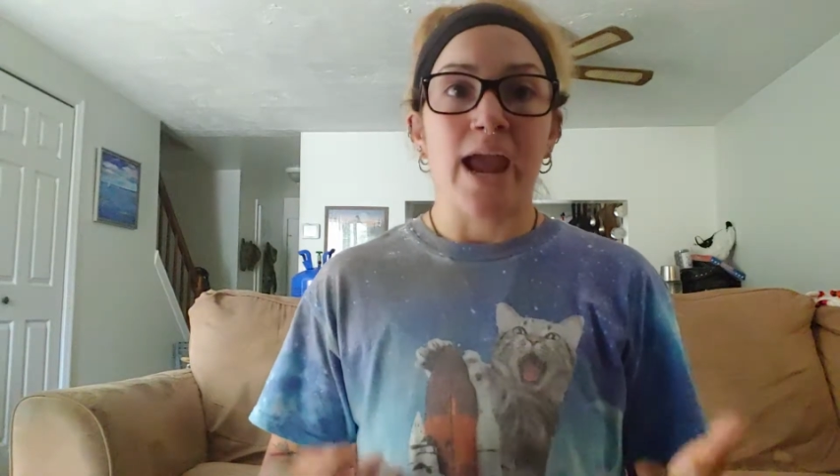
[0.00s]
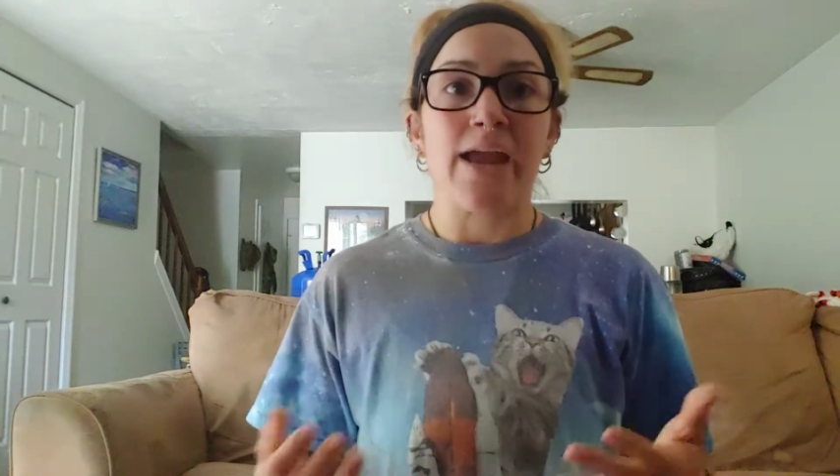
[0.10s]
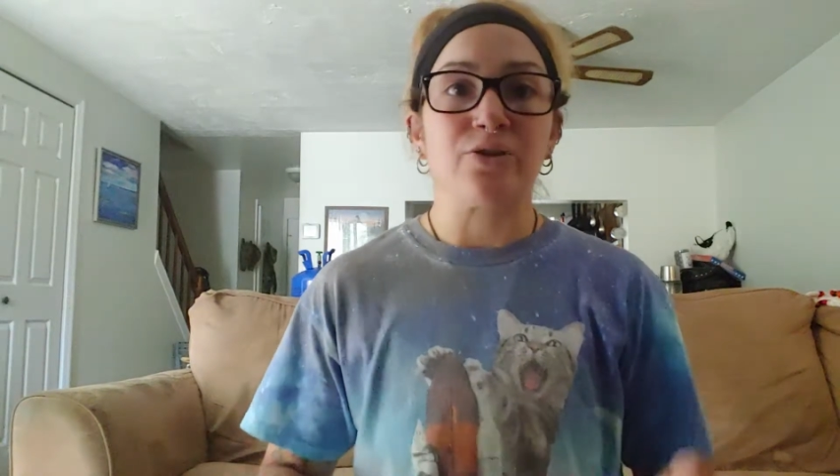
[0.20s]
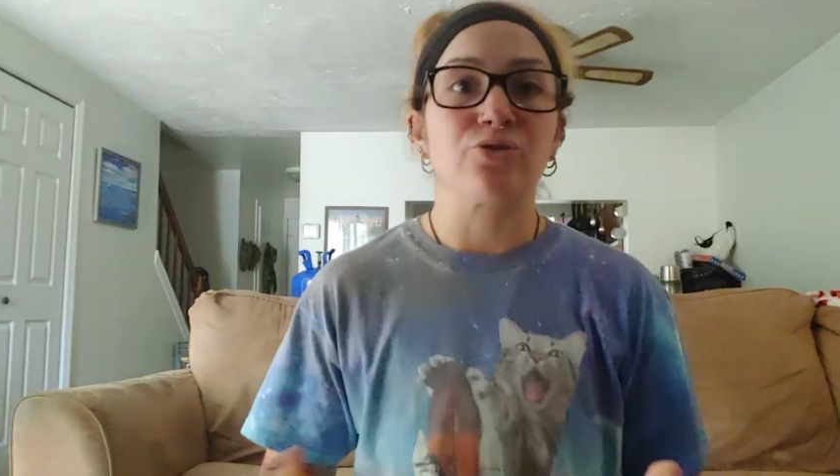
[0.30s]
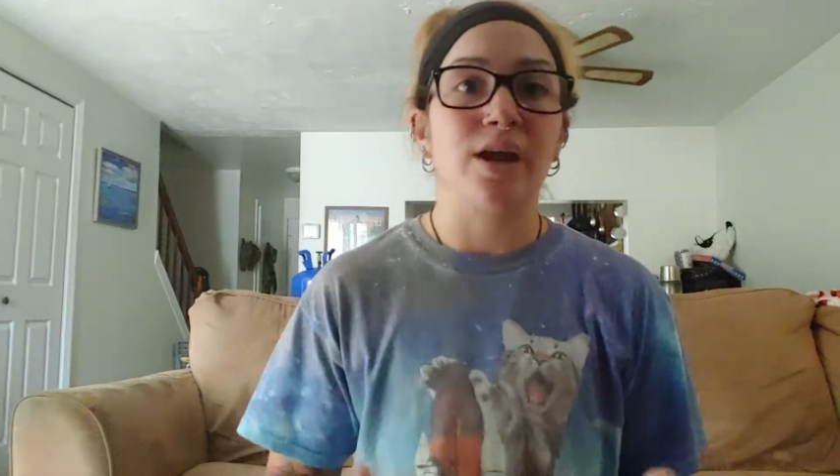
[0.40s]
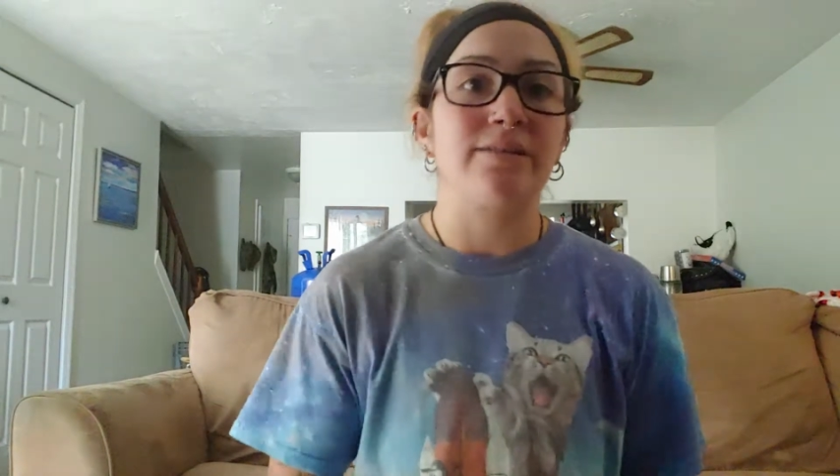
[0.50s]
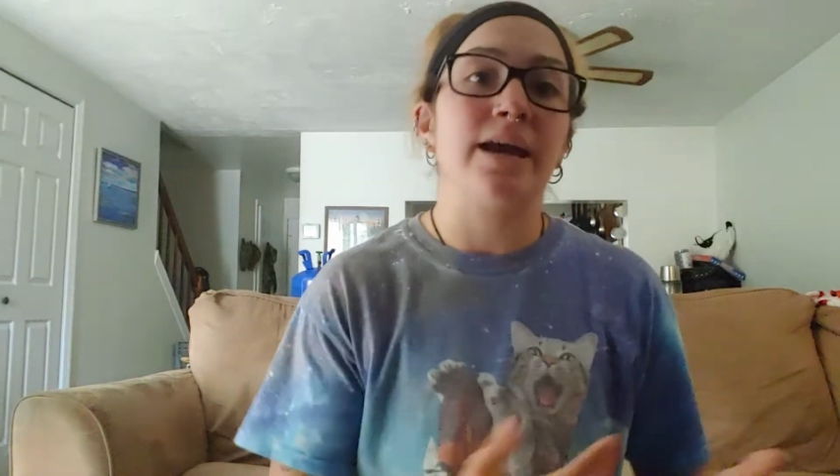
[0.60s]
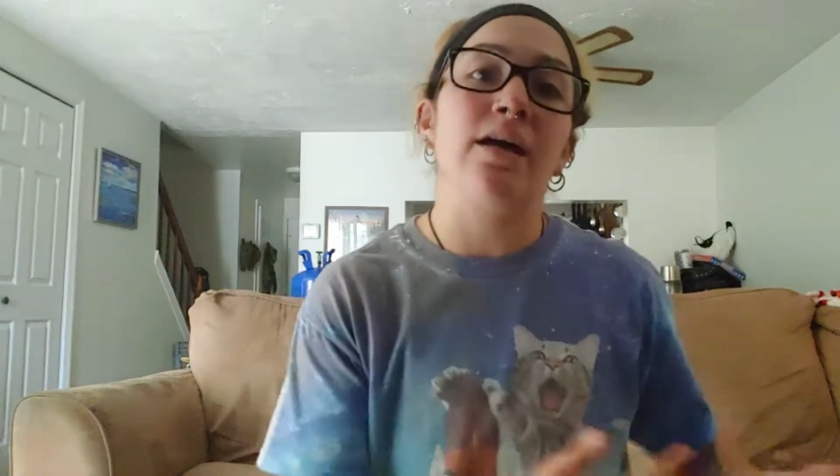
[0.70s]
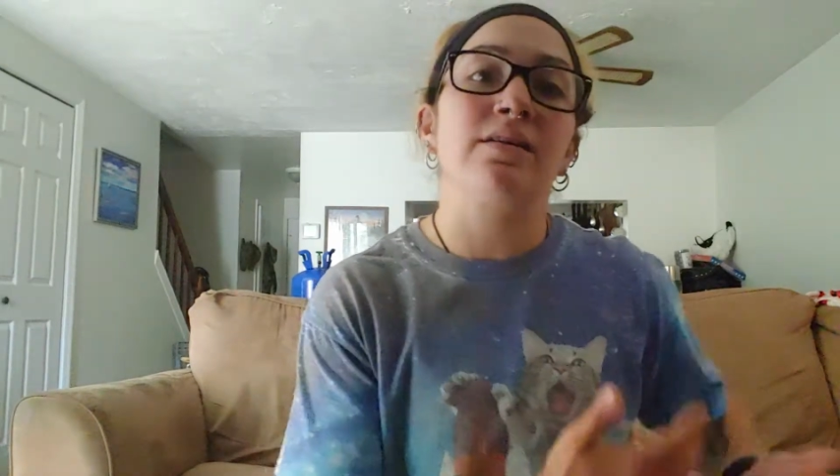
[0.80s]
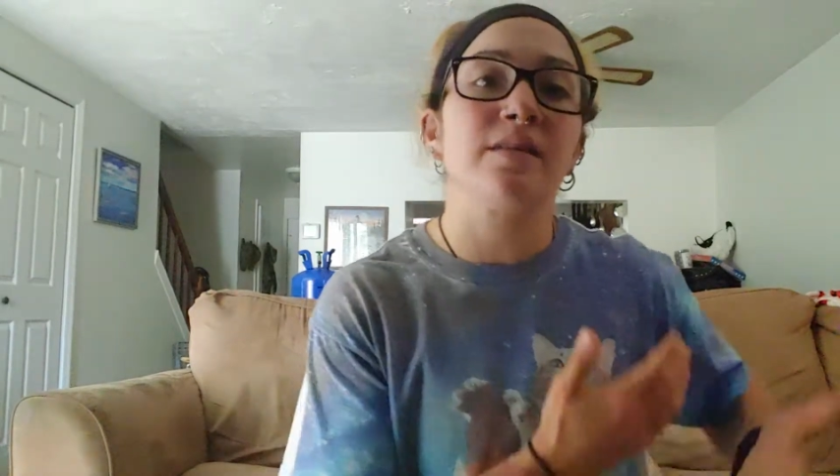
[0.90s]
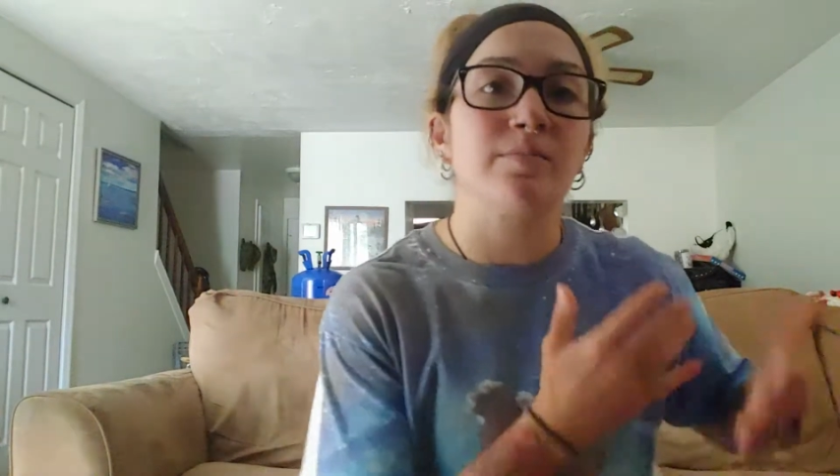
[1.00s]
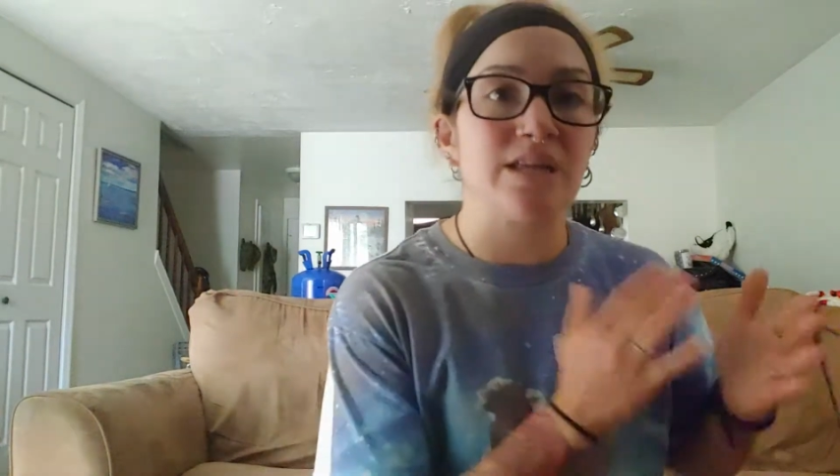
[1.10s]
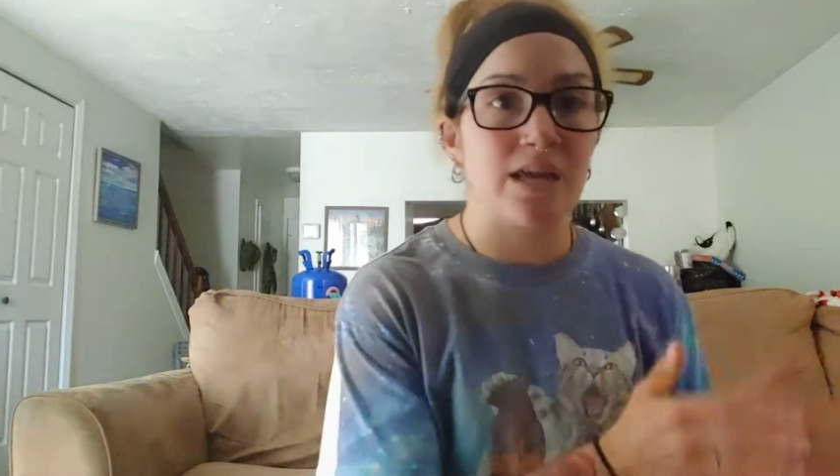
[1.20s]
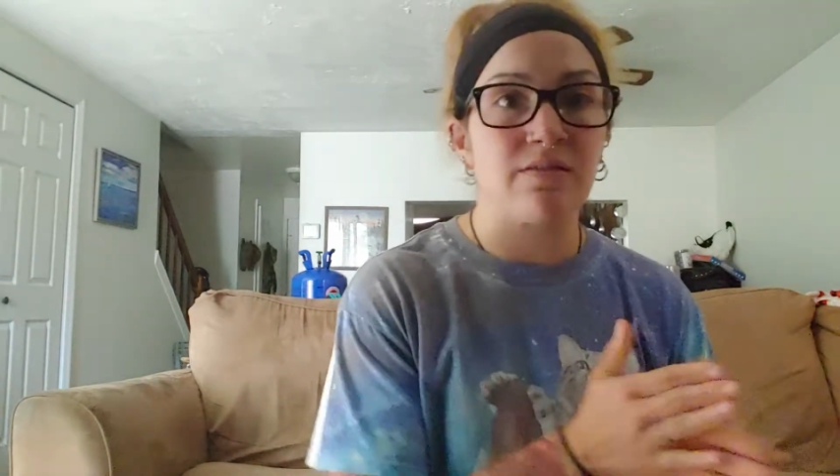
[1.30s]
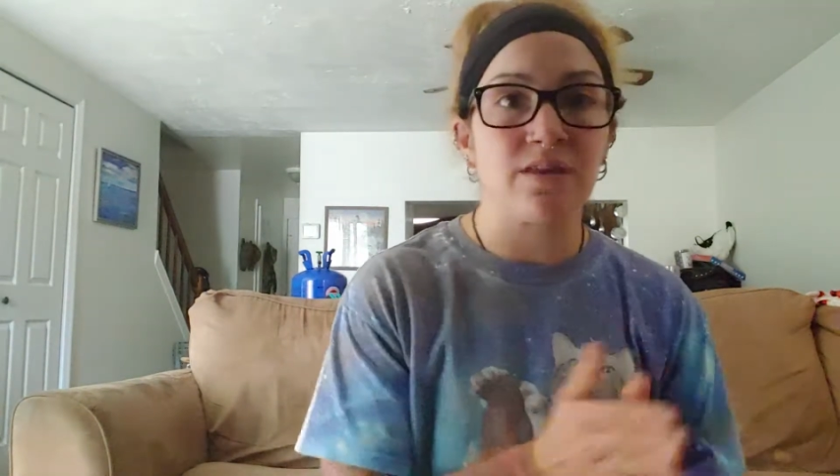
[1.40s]
and you're not telling them
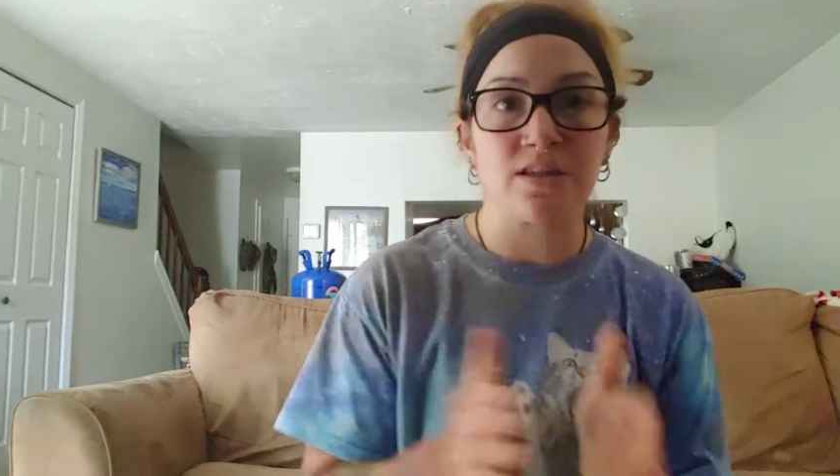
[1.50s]
to eat